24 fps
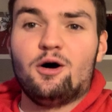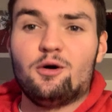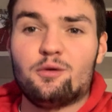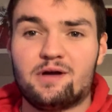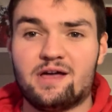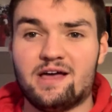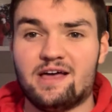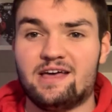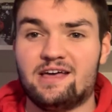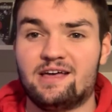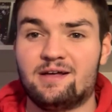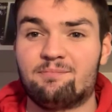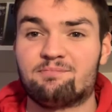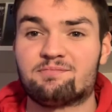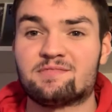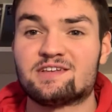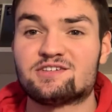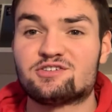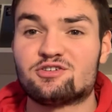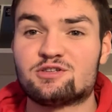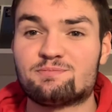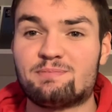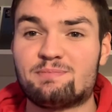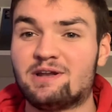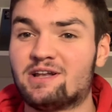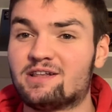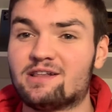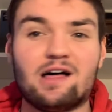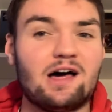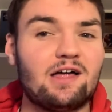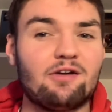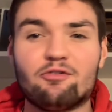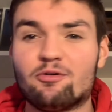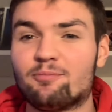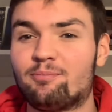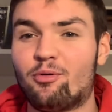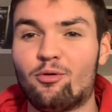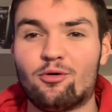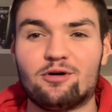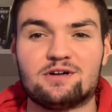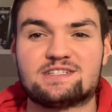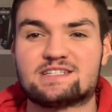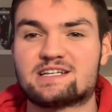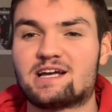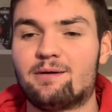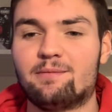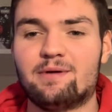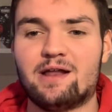Okay, so there's been a lot of reports
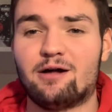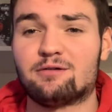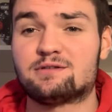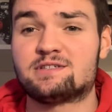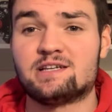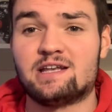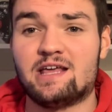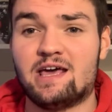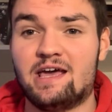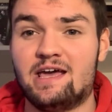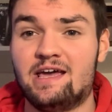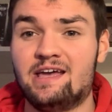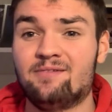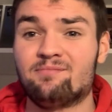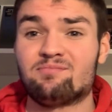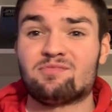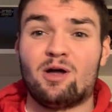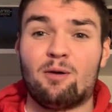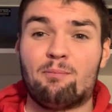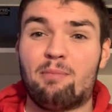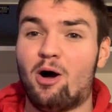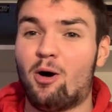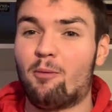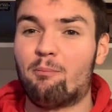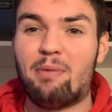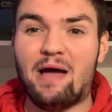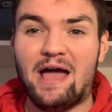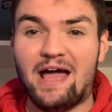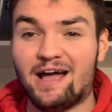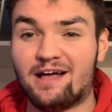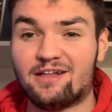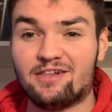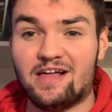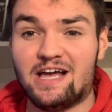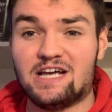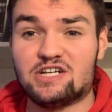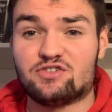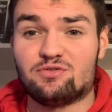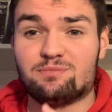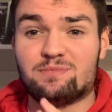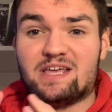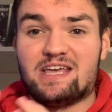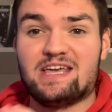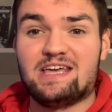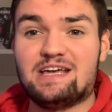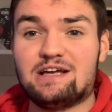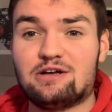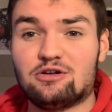coming out today about backlash from
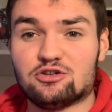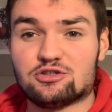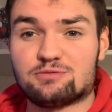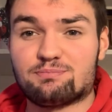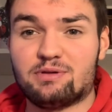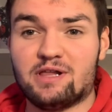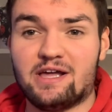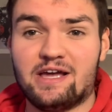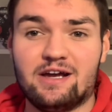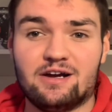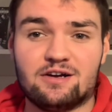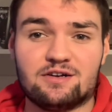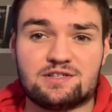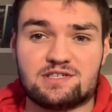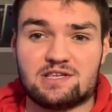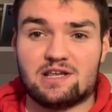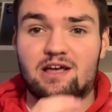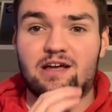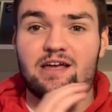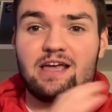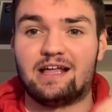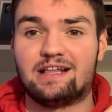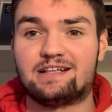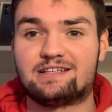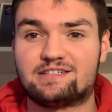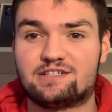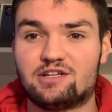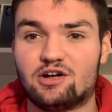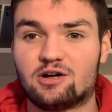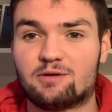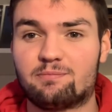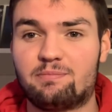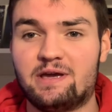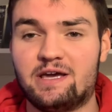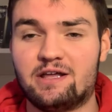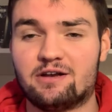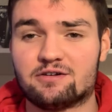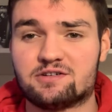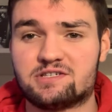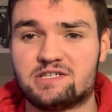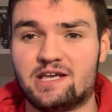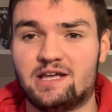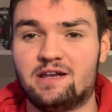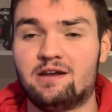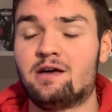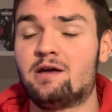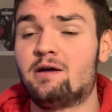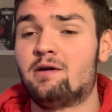the Eagles players against Doug
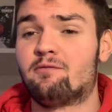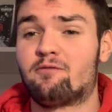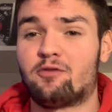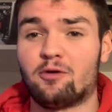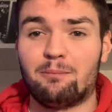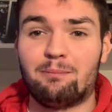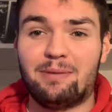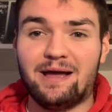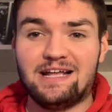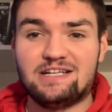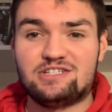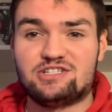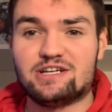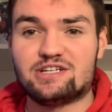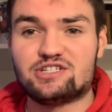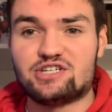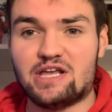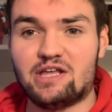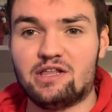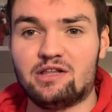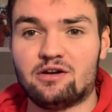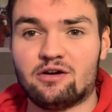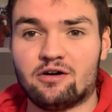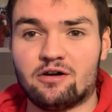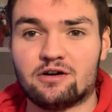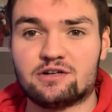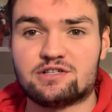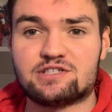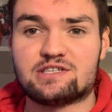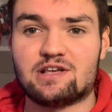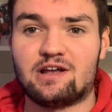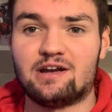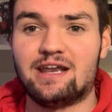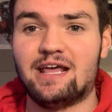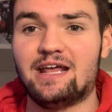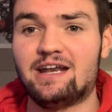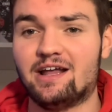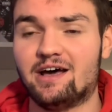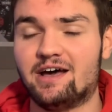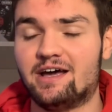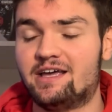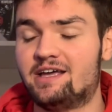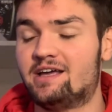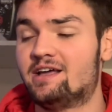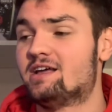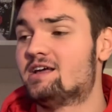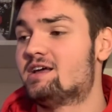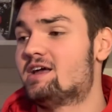Pederson for benching Jalen Hurts Sunday
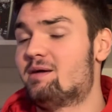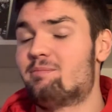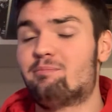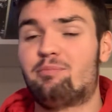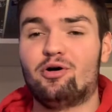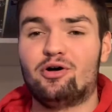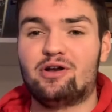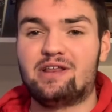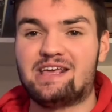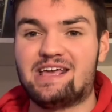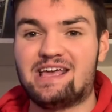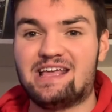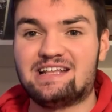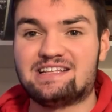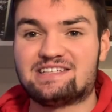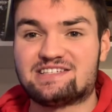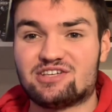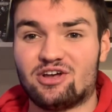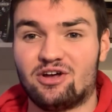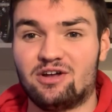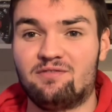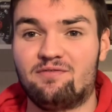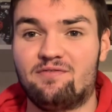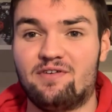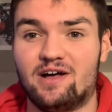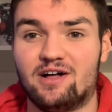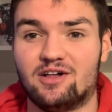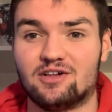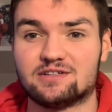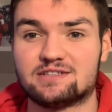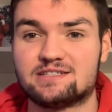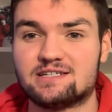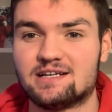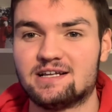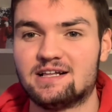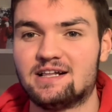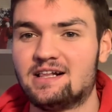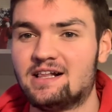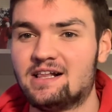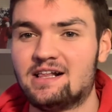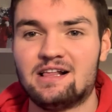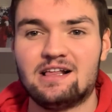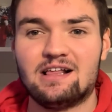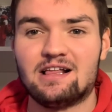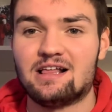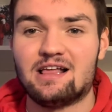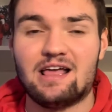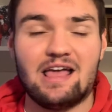night and putting in Sudfeld.
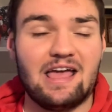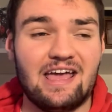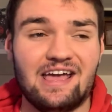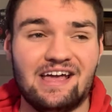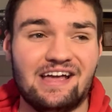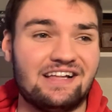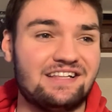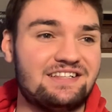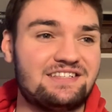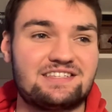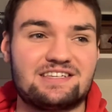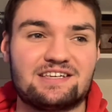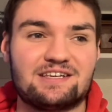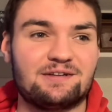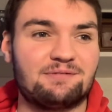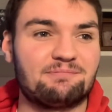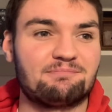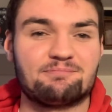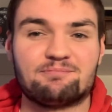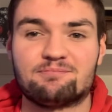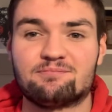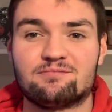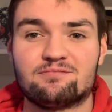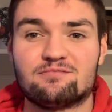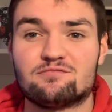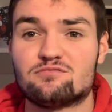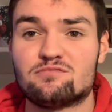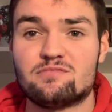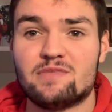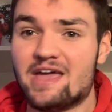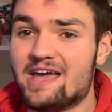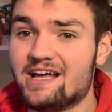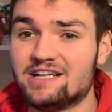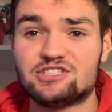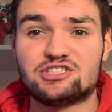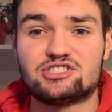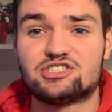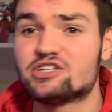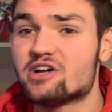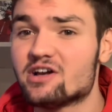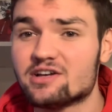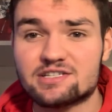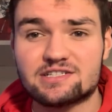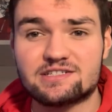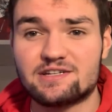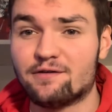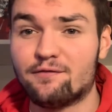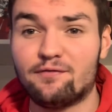And it's
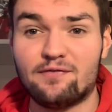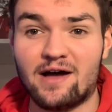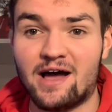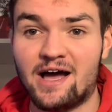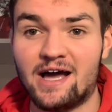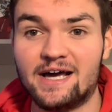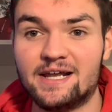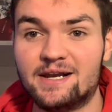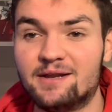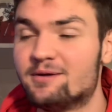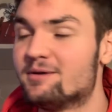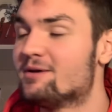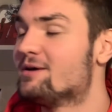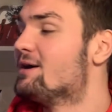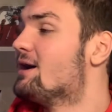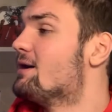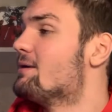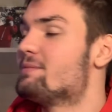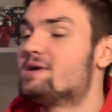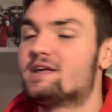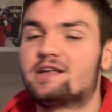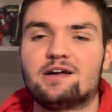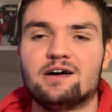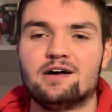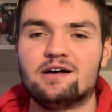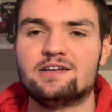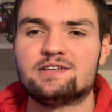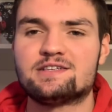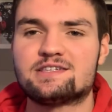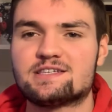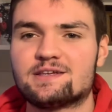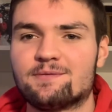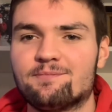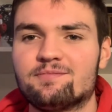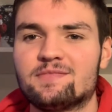justified because,